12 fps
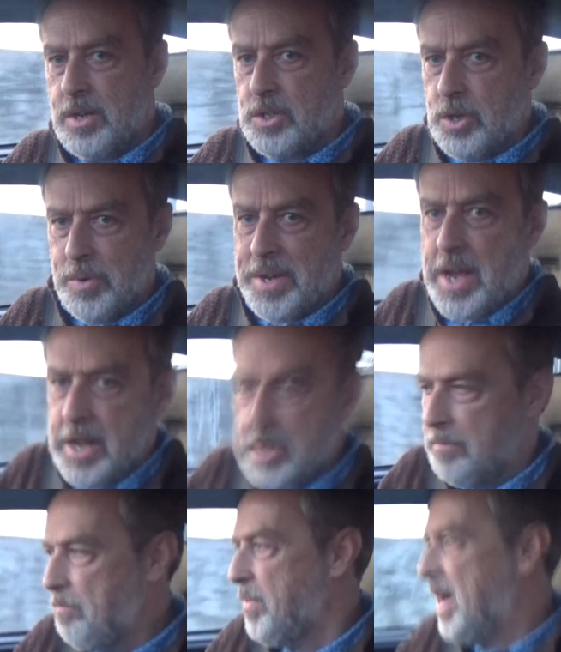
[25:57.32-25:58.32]
So we're going to
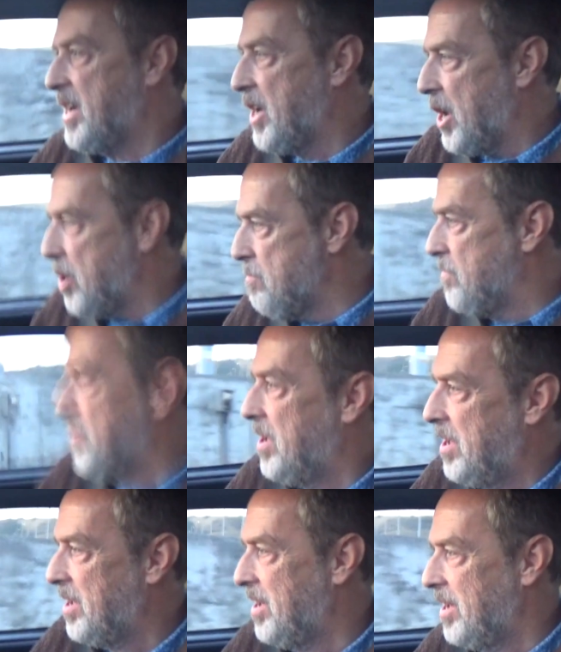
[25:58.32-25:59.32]
head back home,
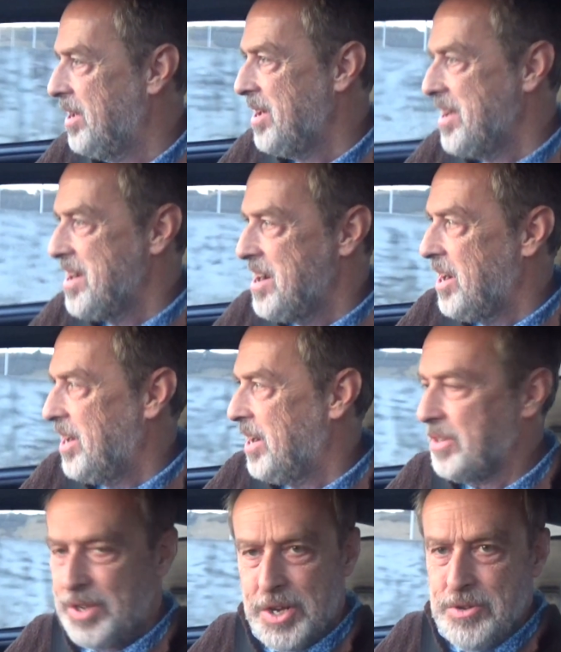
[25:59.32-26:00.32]

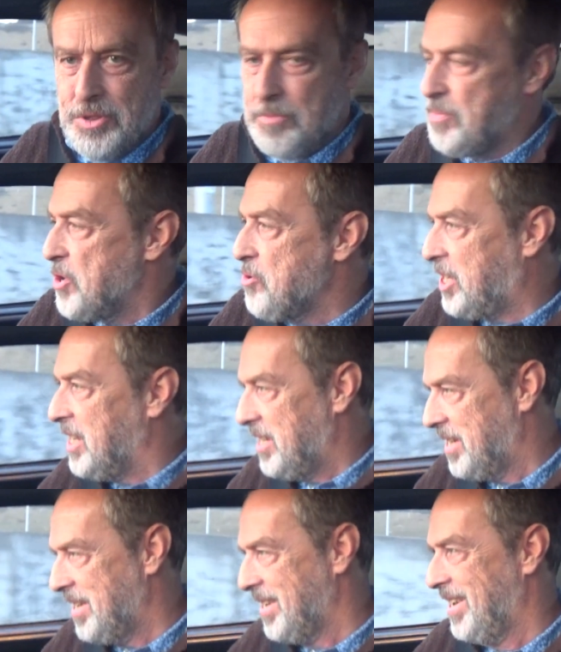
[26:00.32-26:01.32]
unload the boot,
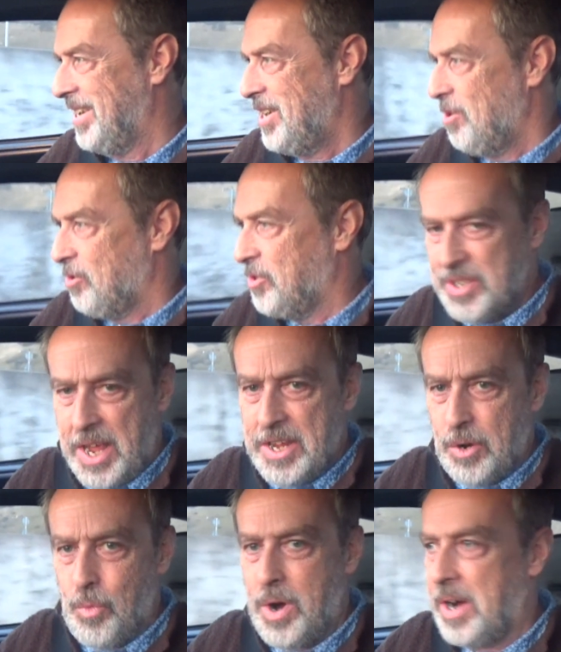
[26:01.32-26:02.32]
which will take
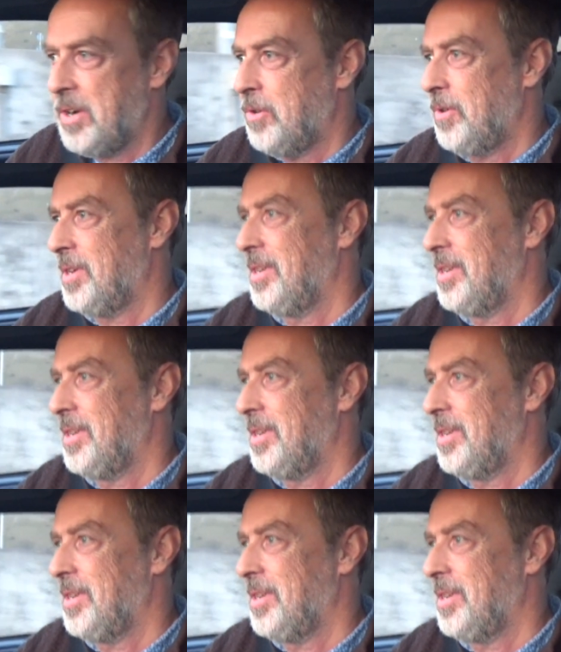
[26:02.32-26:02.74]
a while.